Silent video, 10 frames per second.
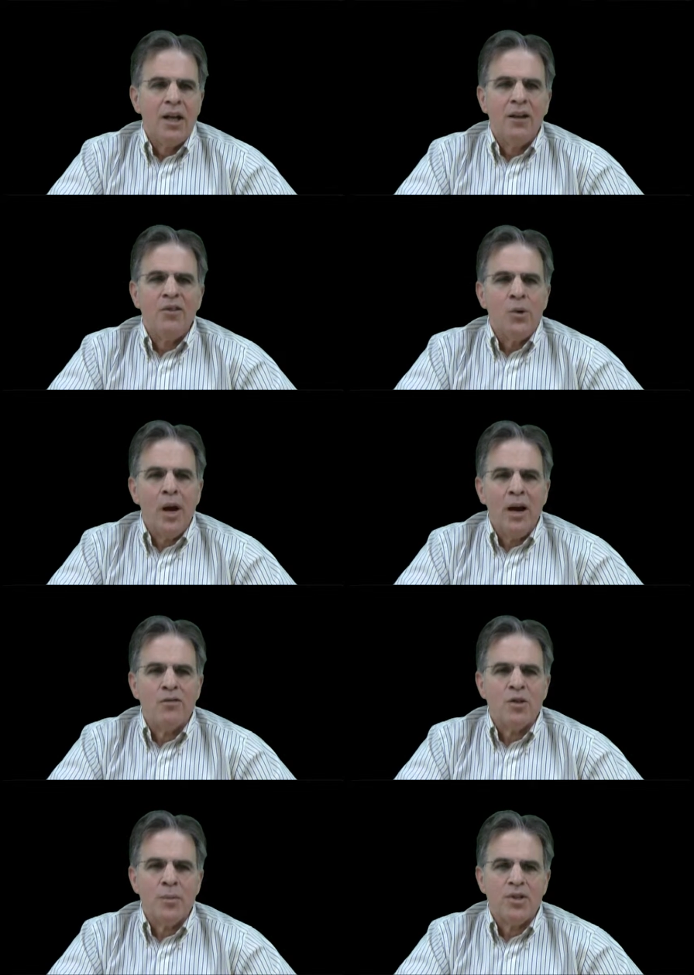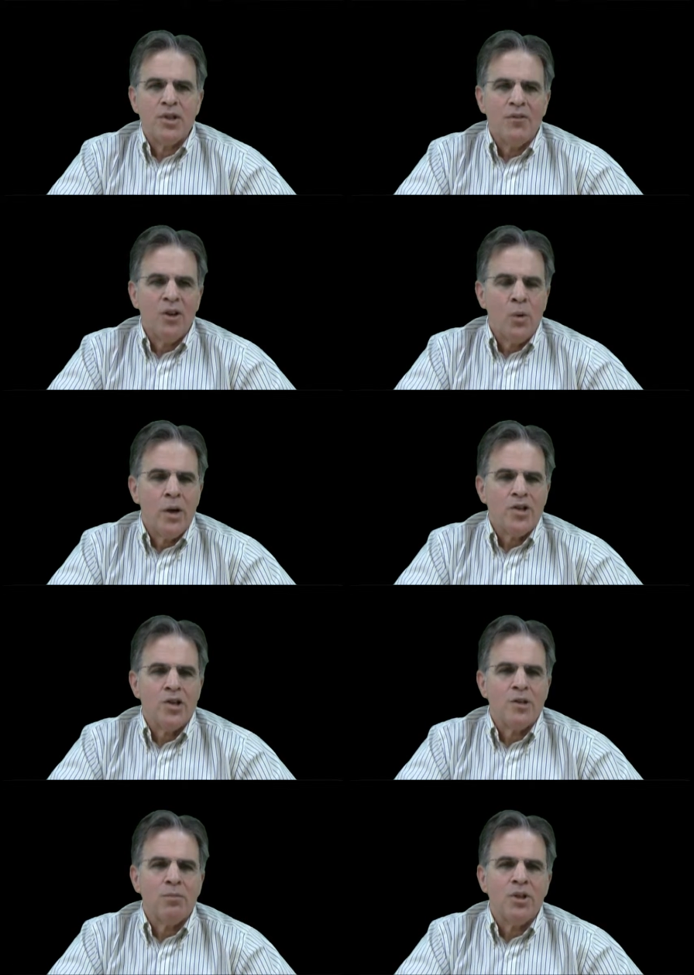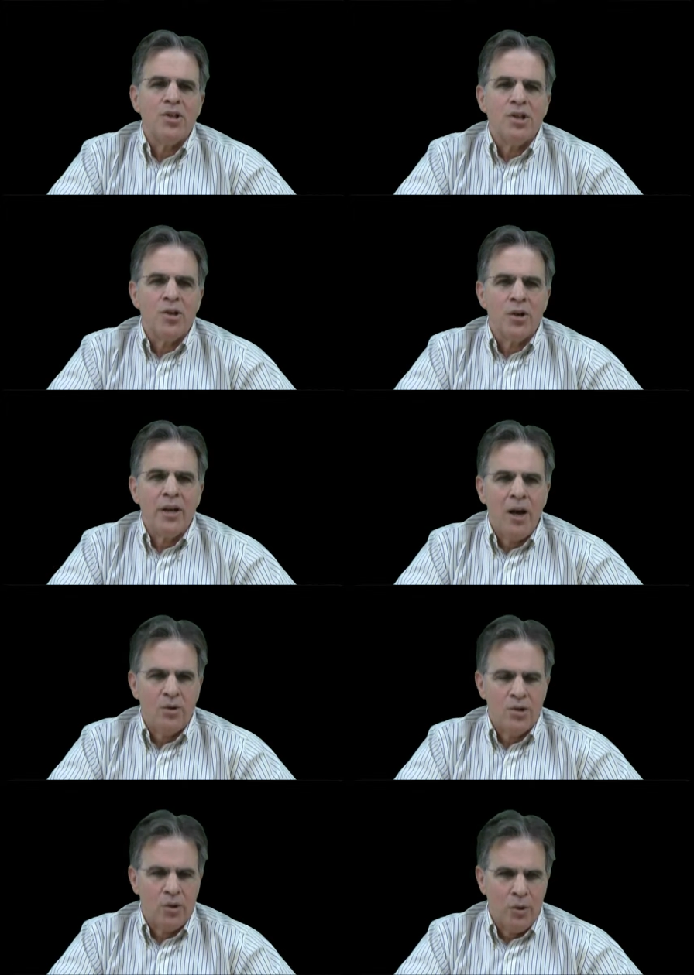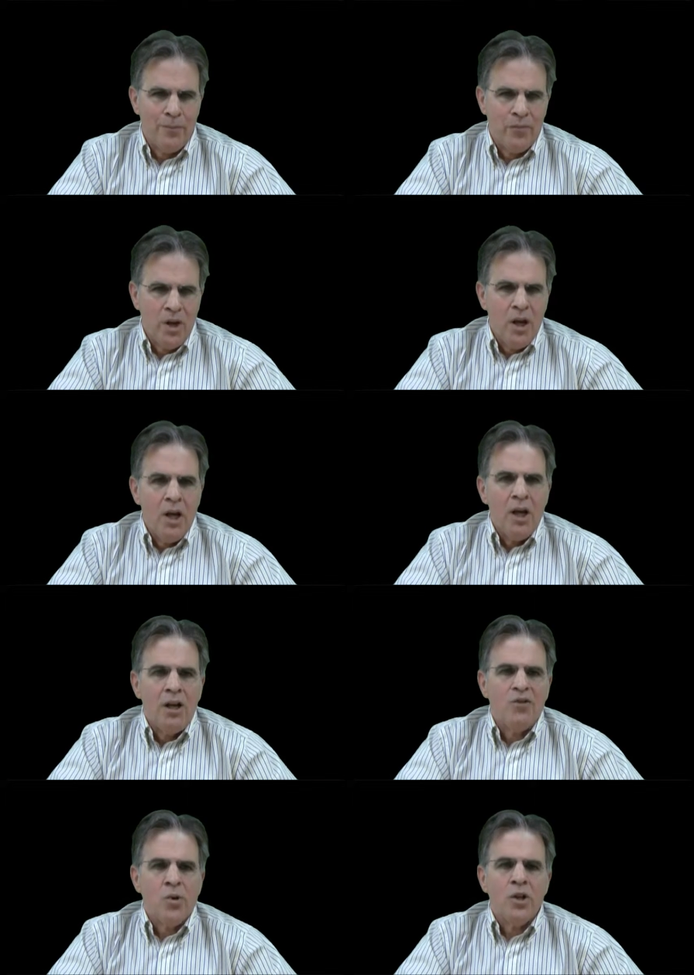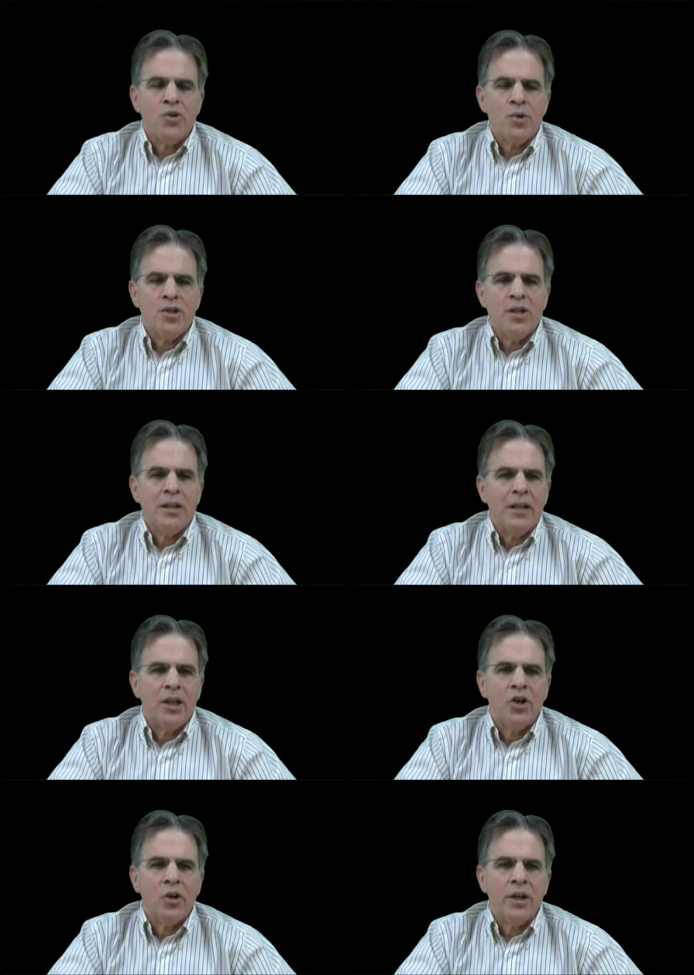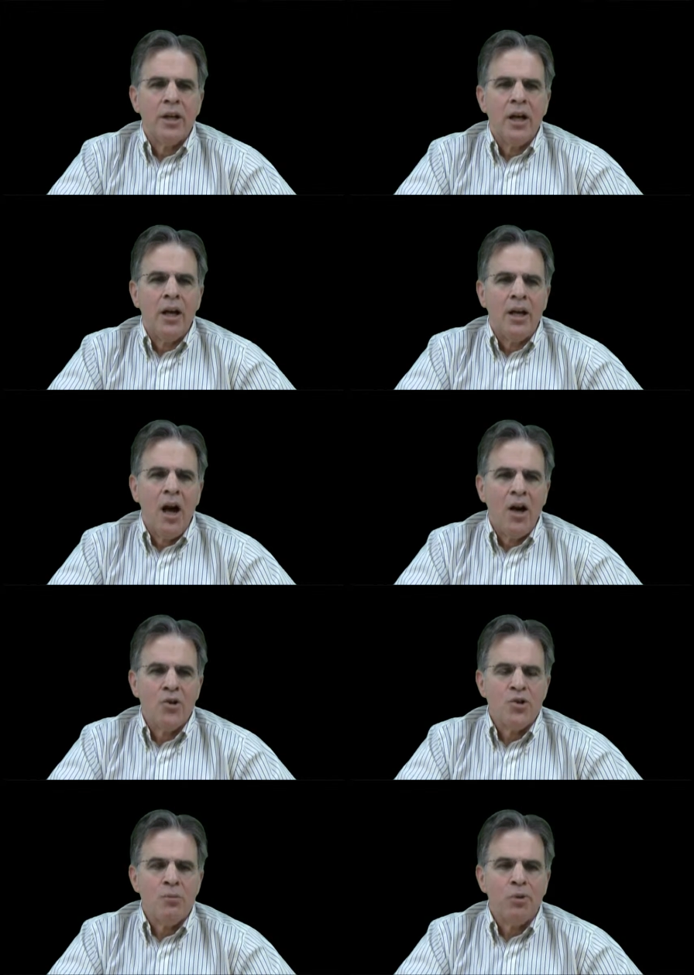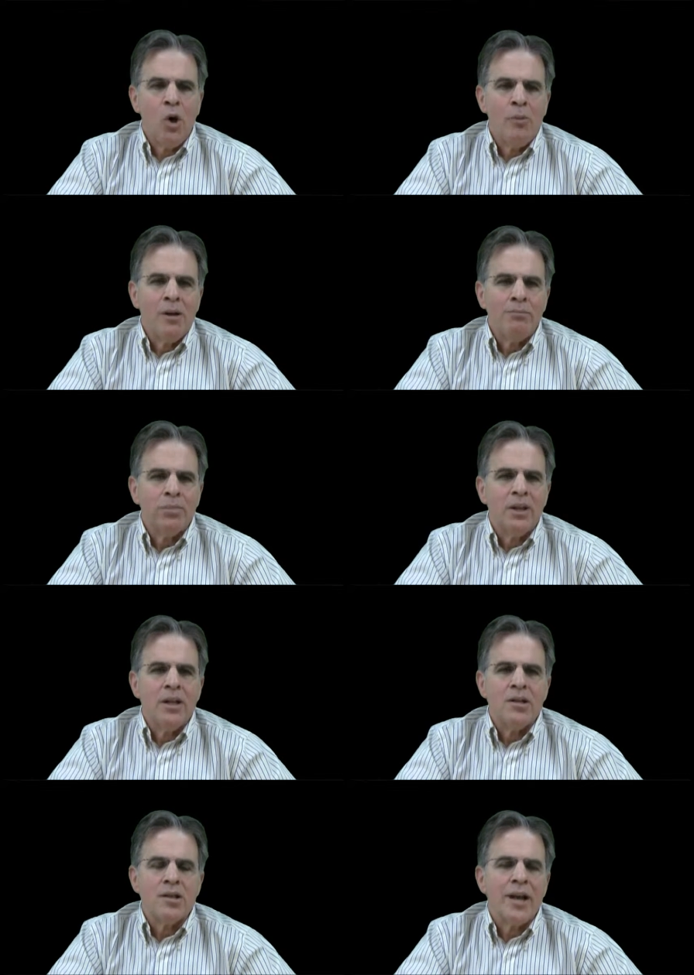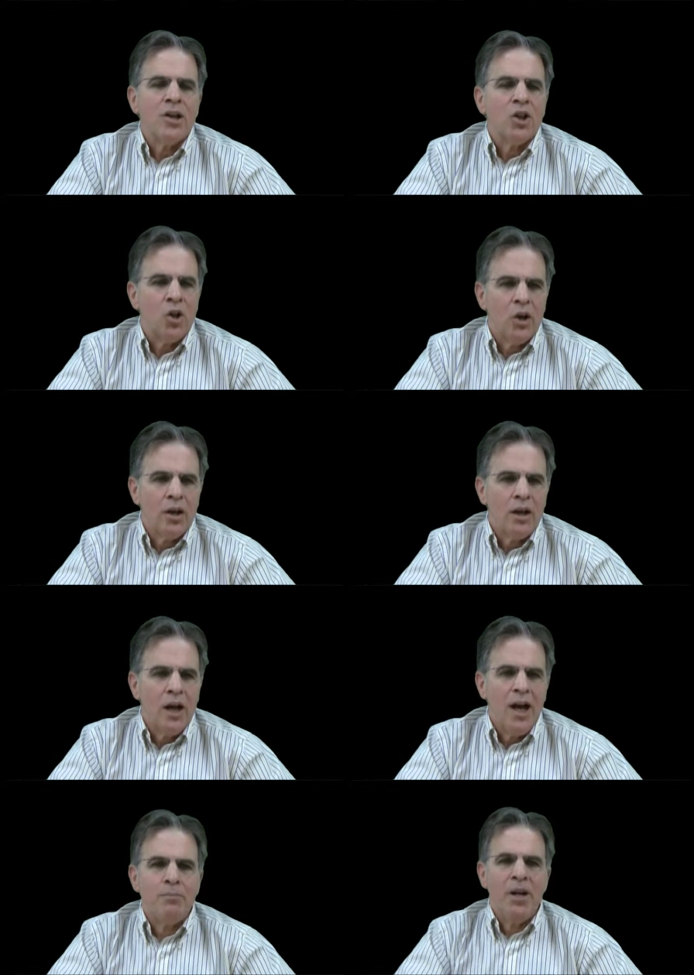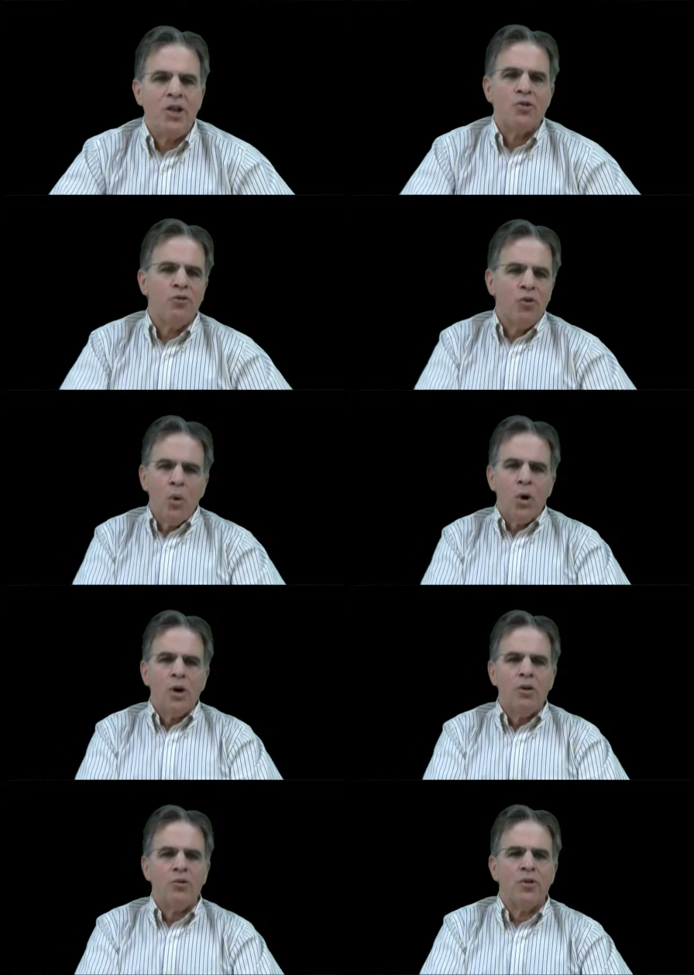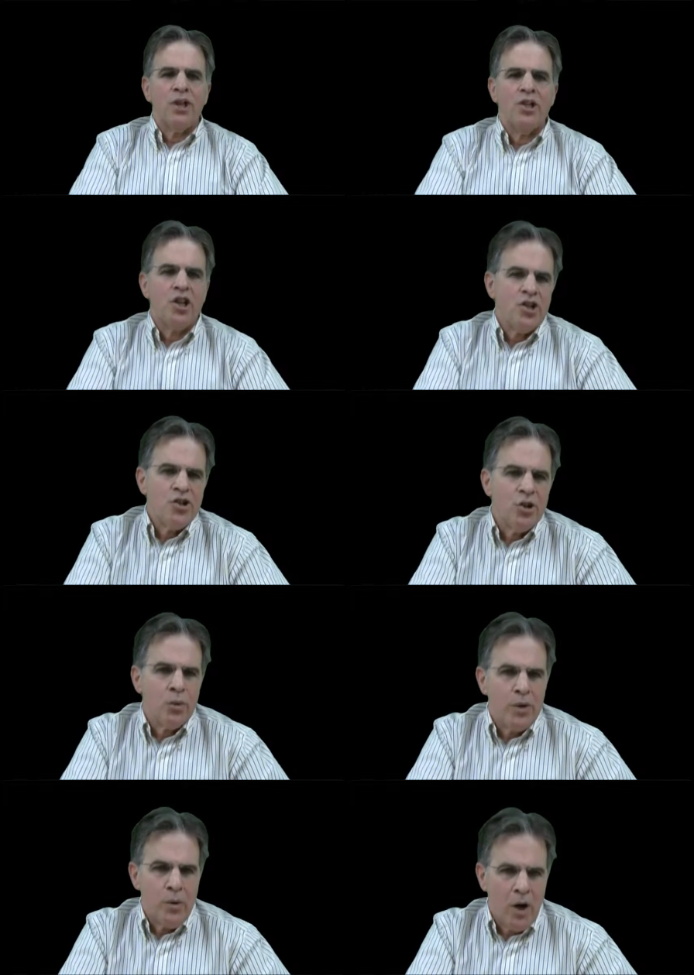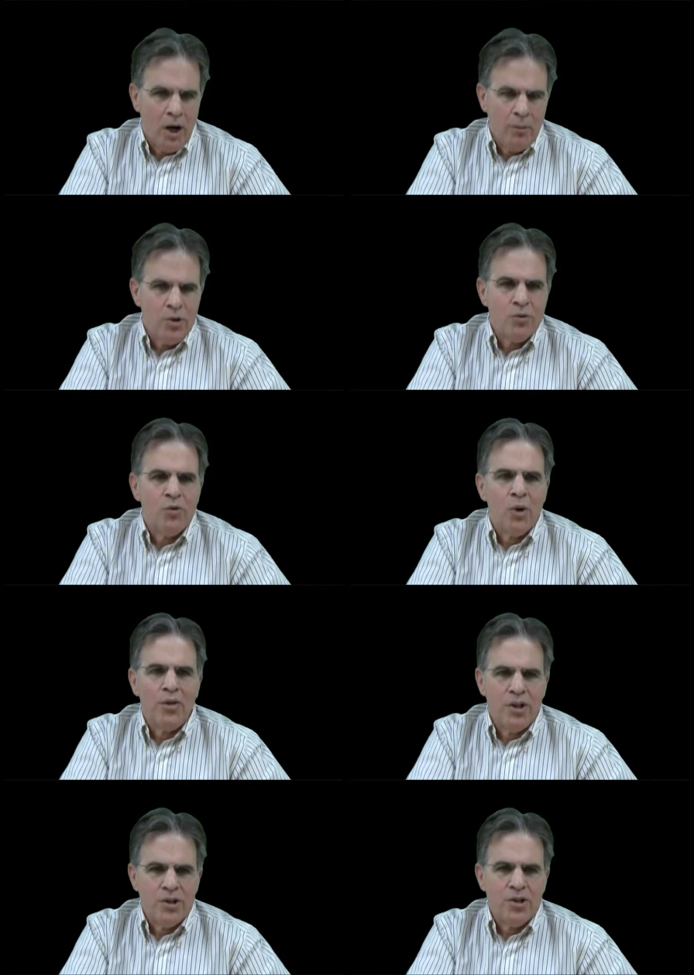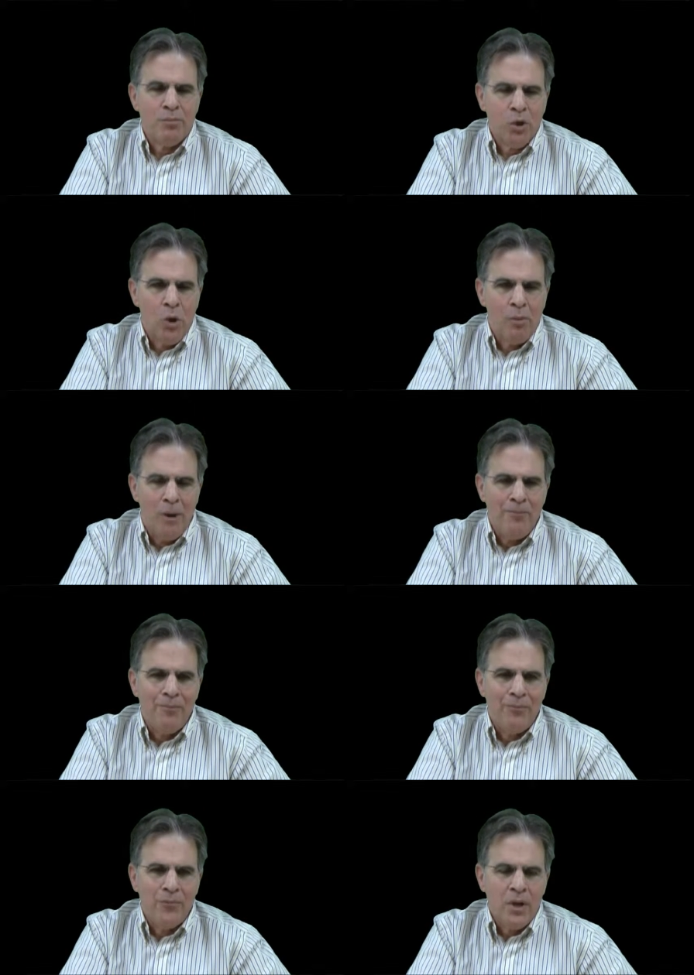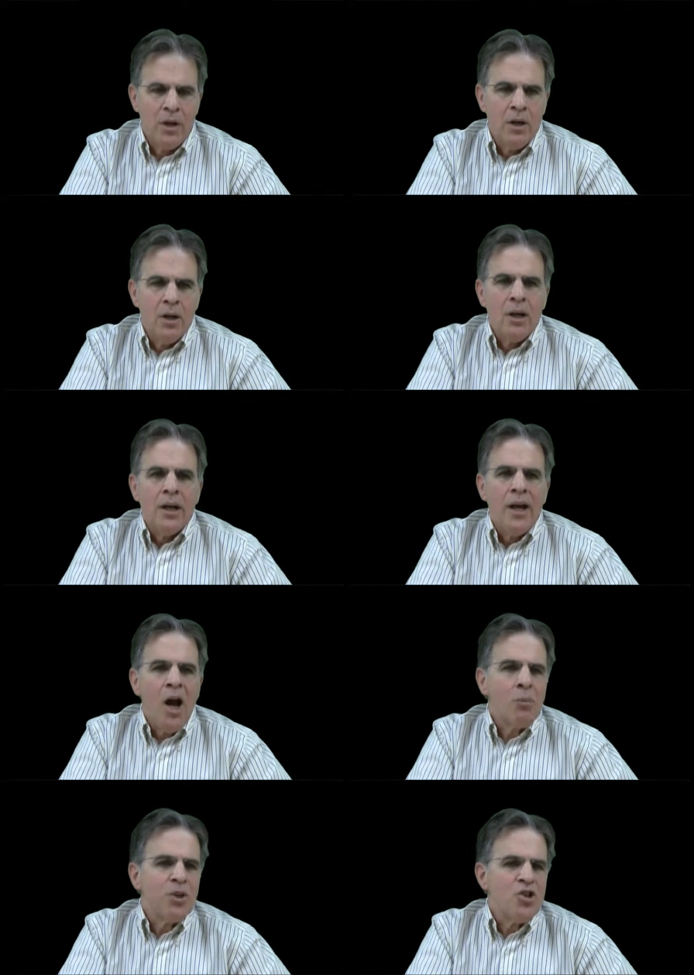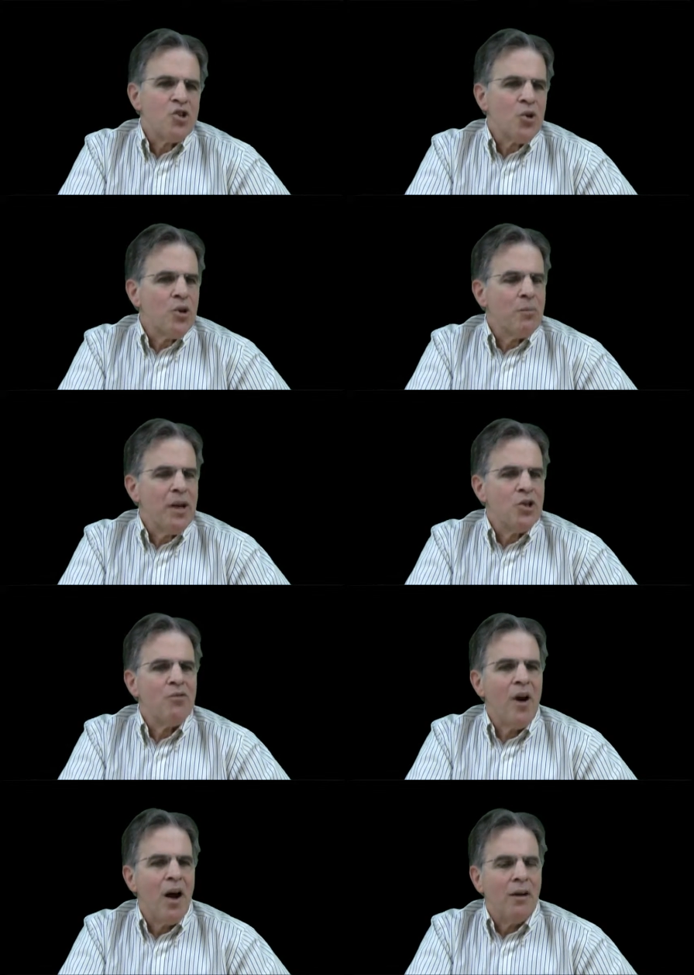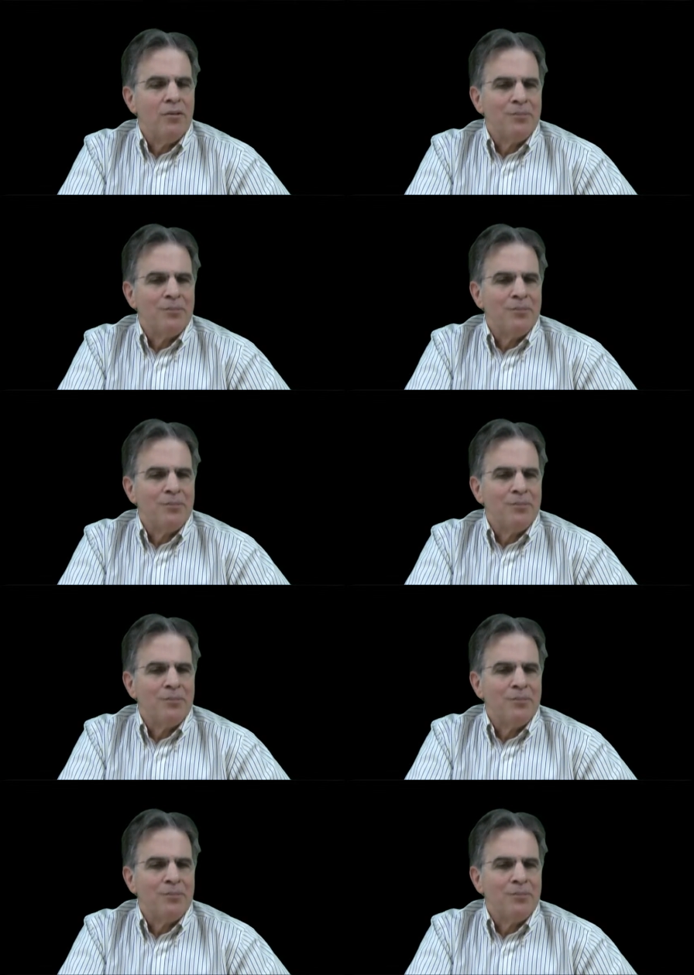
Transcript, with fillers: If you have specific questions, please see your counselor. If you're interested in earning an honors diploma, please take a look at page 4 for the additional requirements for this diploma. Now please turn to page 5.